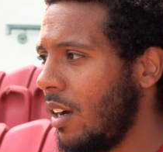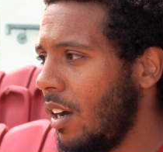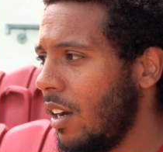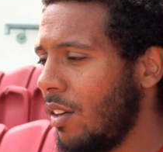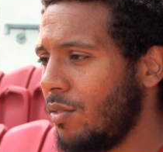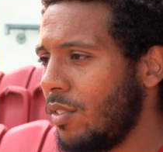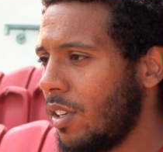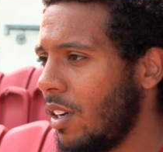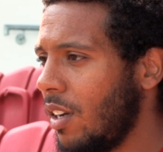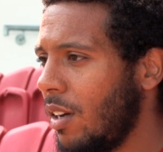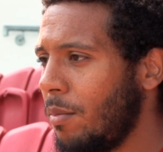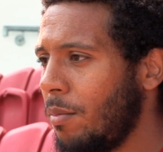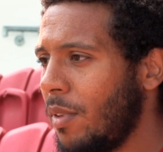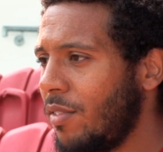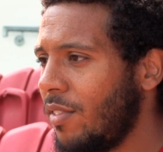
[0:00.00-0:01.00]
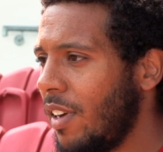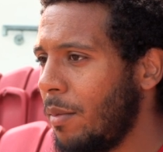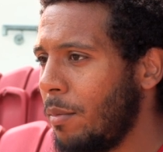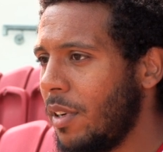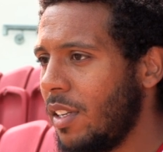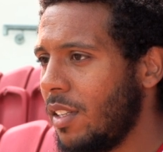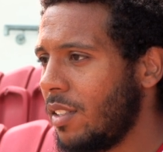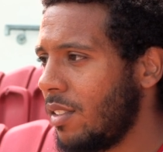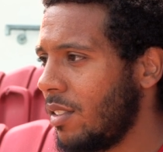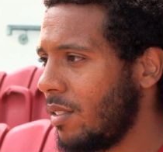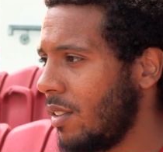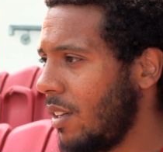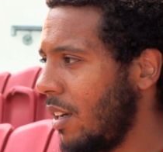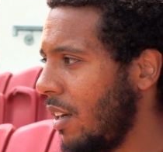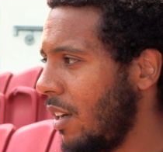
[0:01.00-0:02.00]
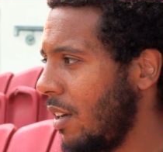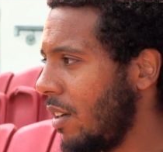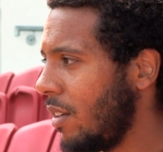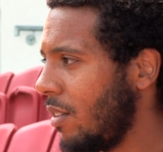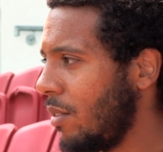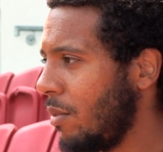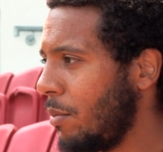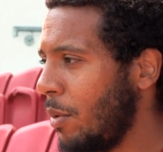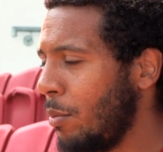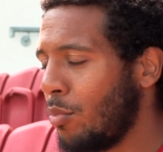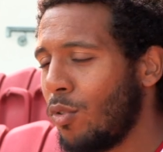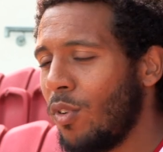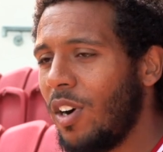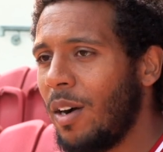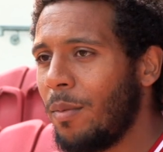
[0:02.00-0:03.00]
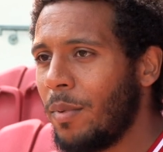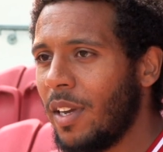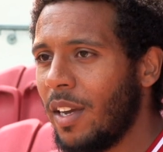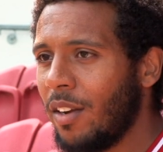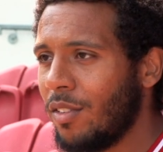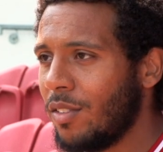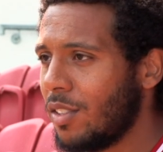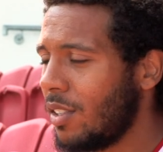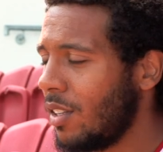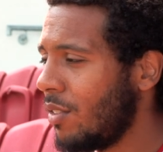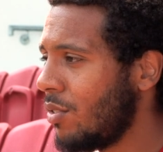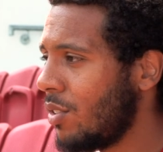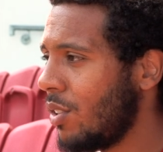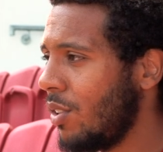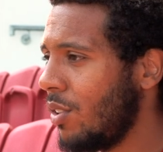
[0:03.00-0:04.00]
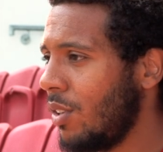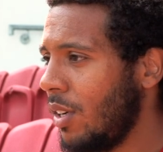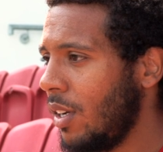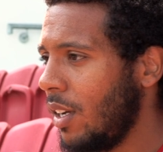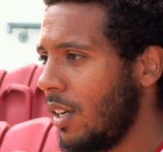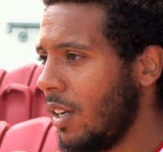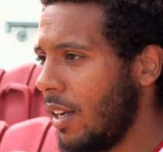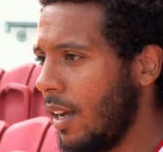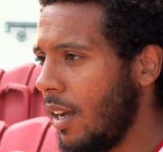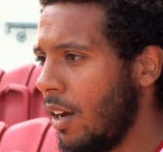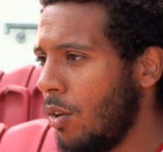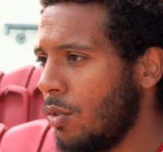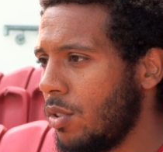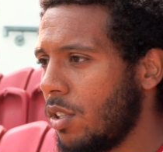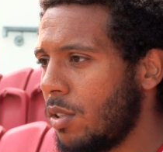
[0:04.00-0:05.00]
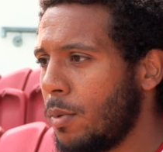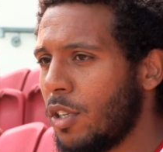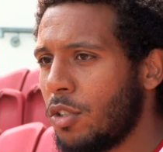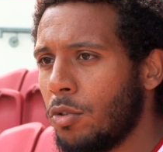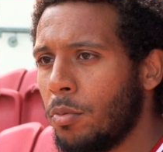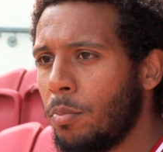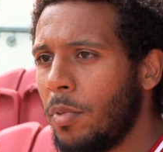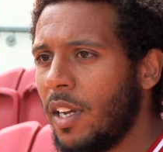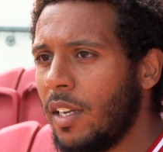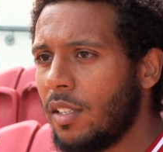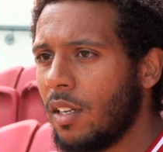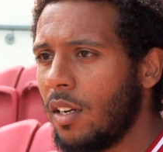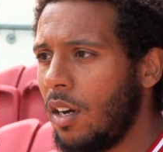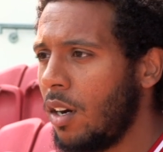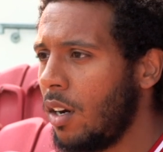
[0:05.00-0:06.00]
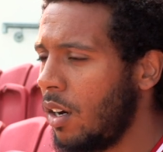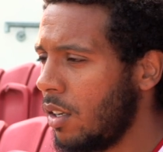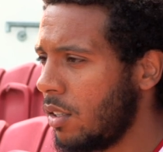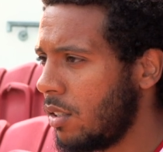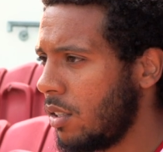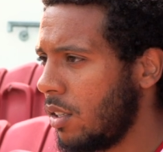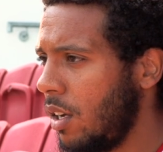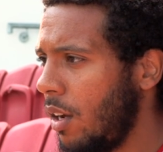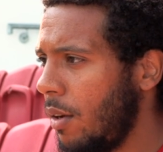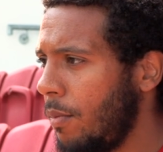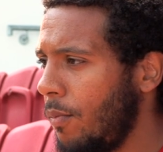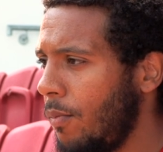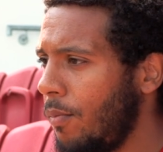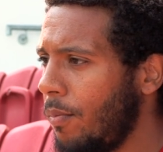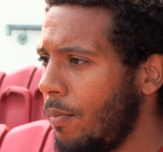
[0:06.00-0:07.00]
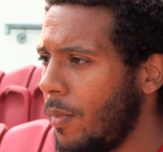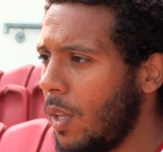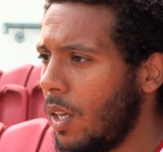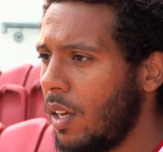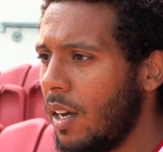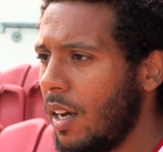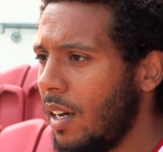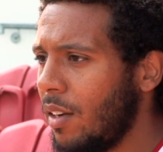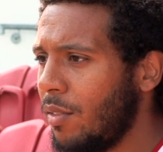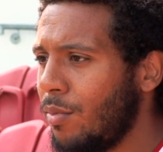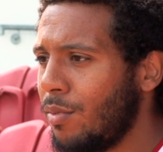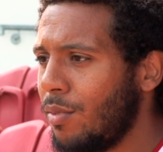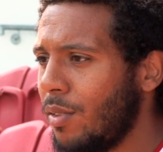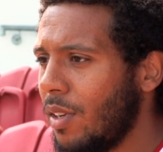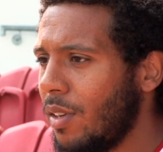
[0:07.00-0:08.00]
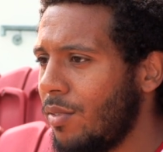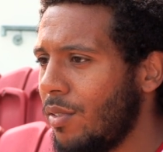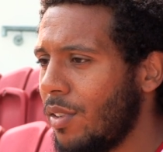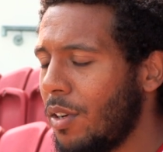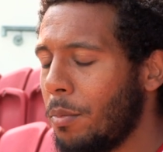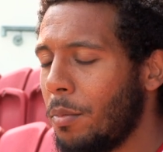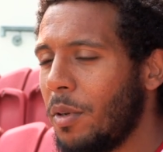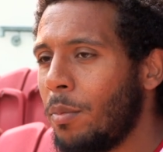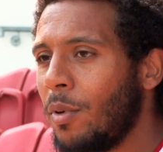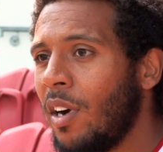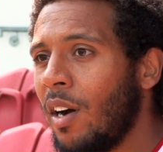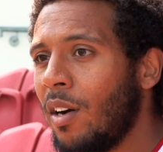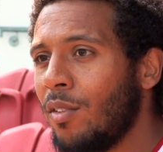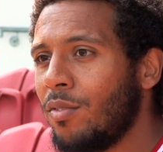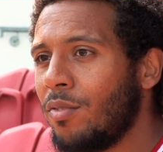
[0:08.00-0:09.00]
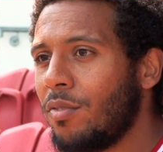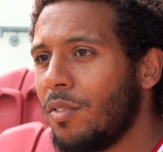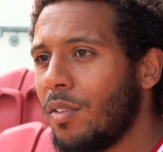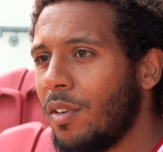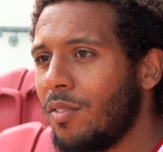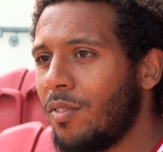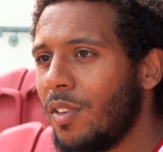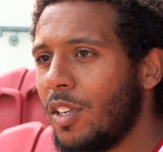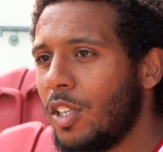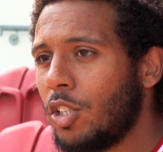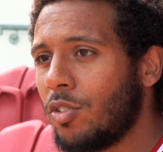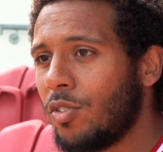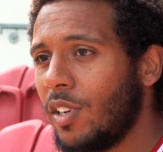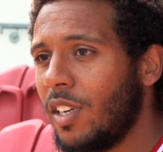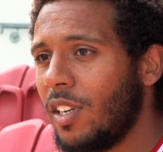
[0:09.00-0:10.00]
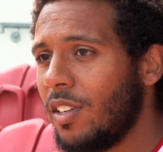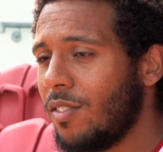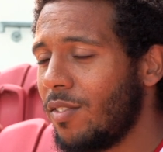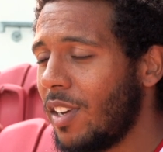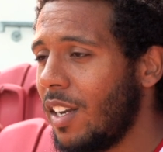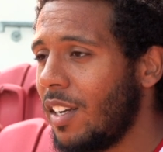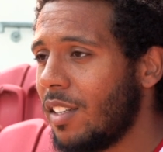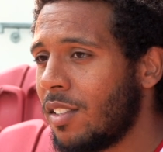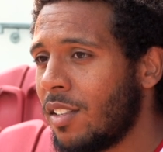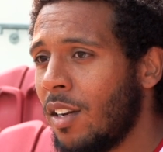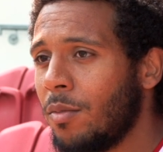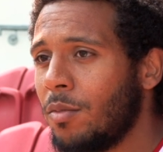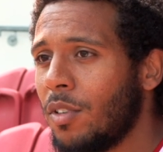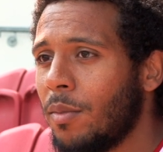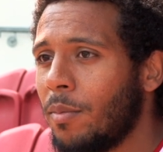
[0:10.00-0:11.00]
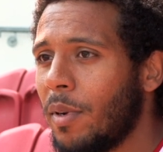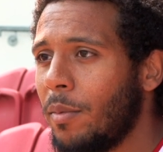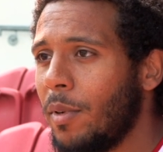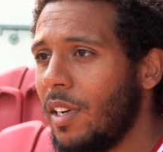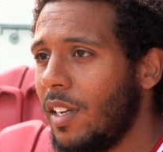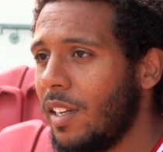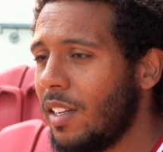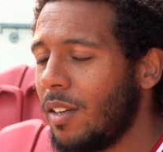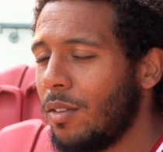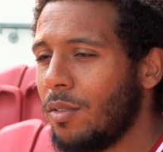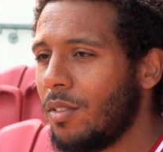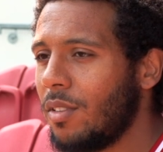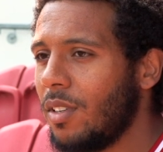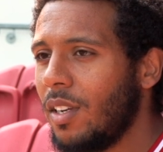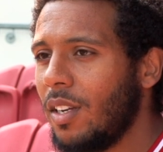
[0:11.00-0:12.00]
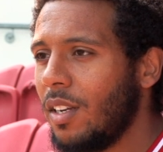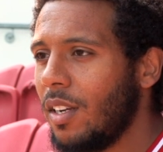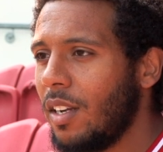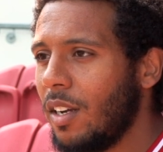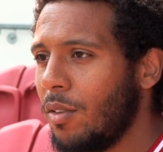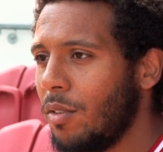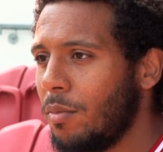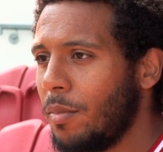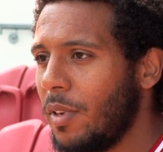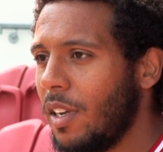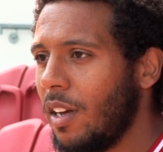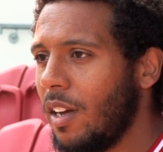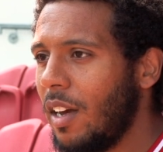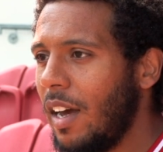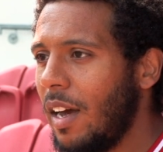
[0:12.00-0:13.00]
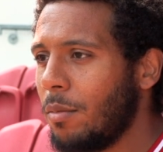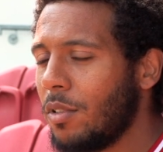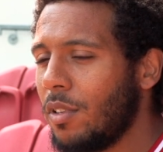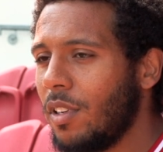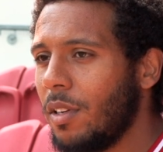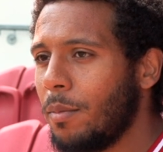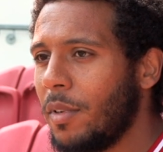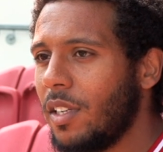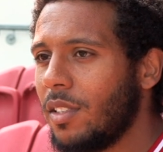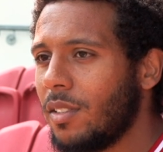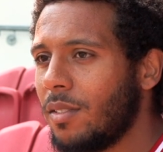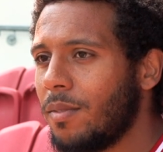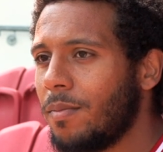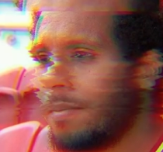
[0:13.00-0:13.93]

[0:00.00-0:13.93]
I love the club. My family's been brought up here and stuff, so it holds a special place in our hearts. And if I could be part of history of getting this club to the Premier League, it would be absolutely amazing.